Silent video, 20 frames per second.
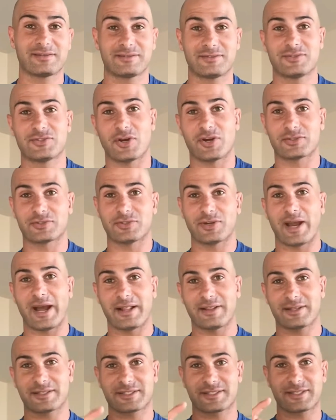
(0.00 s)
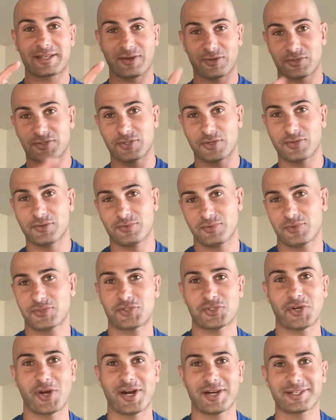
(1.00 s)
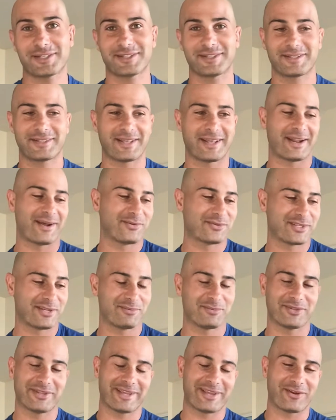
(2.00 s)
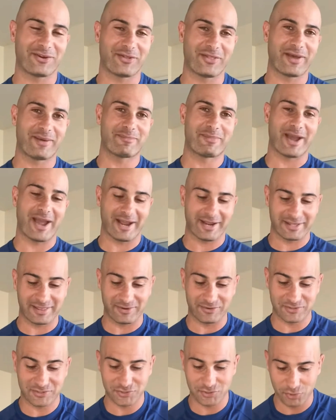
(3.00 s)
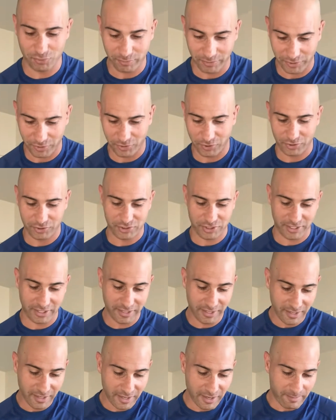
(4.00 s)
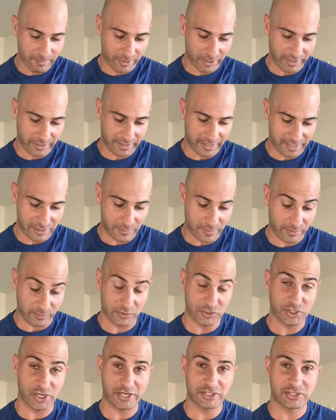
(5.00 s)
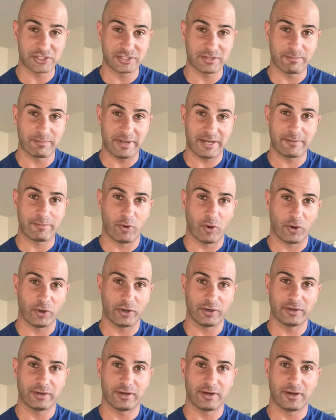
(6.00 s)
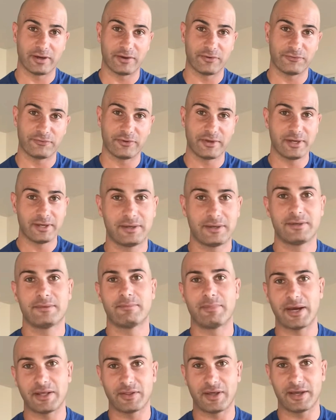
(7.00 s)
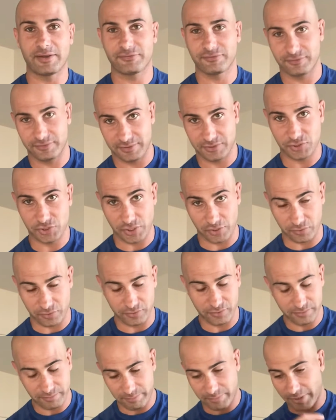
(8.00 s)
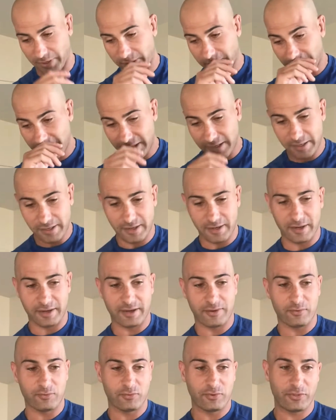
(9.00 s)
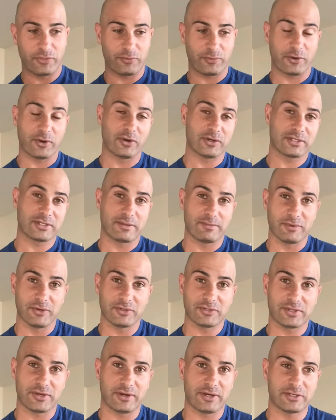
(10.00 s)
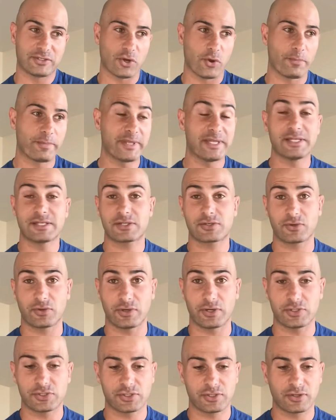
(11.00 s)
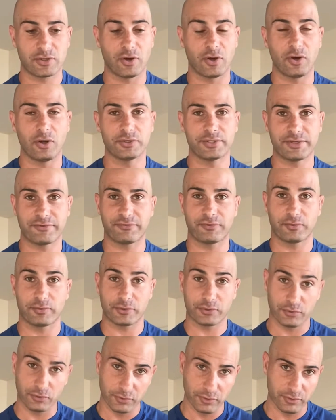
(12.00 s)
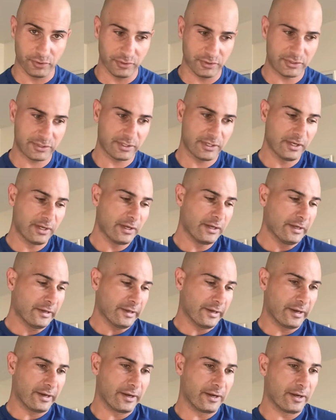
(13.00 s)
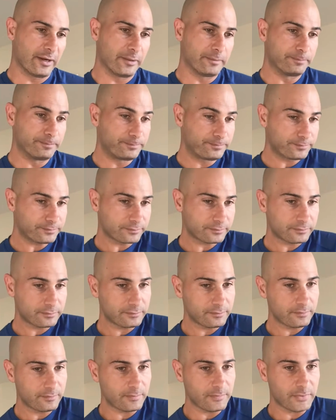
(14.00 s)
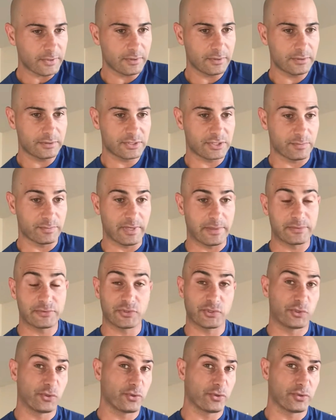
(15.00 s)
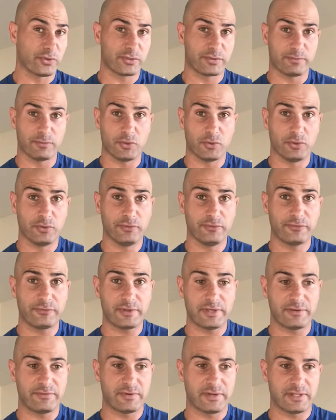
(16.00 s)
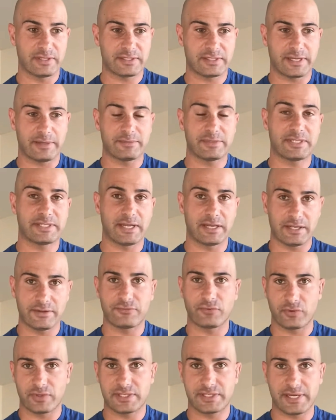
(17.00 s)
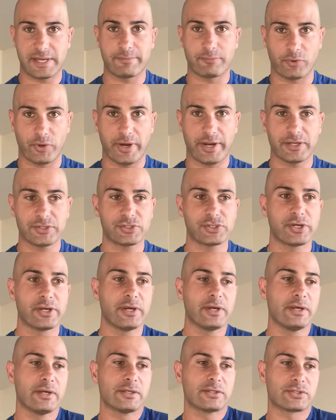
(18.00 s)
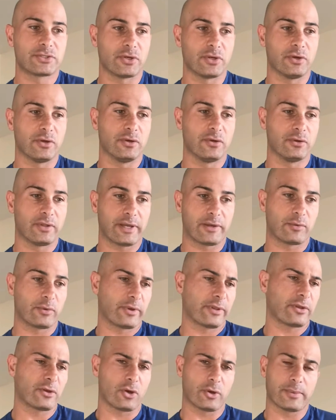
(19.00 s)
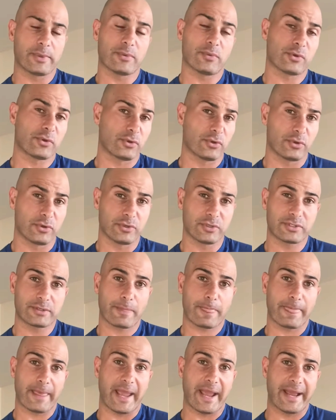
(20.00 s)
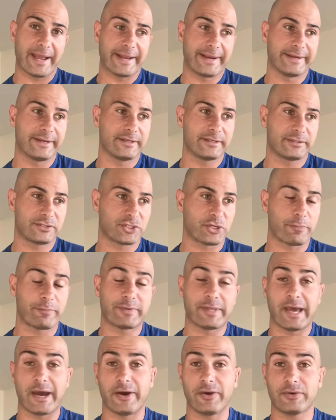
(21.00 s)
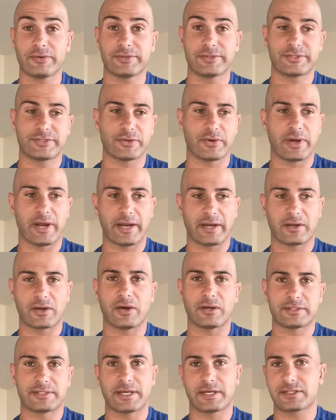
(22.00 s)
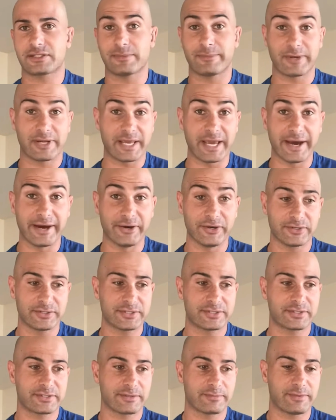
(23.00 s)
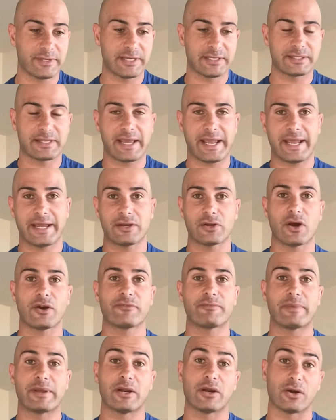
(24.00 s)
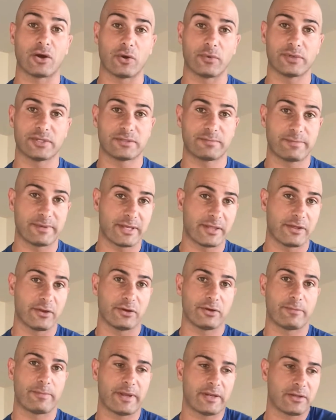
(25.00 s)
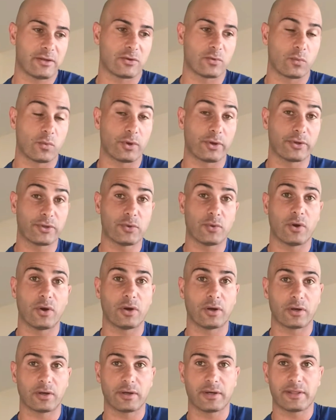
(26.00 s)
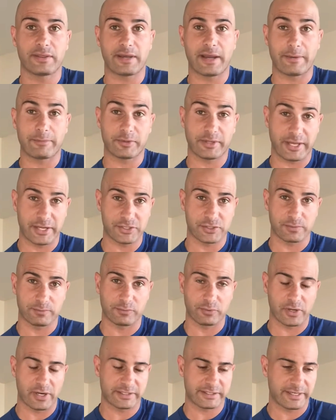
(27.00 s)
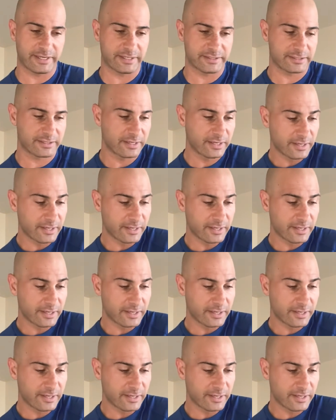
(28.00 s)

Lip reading: Dr. Alex Kelso was shocked that I was able to get all that back. That was super encouraging. But anyway, rejection's a big part of my life in general. But with regards to the military, don't be discouraged. Call different recruiters. Sometimes recruiters move even in the same city for the same branch. So like one of the Army recruiters had shipped out, and so I had to contact somebody else because the handoff may not always be there depending on where you are in the application process.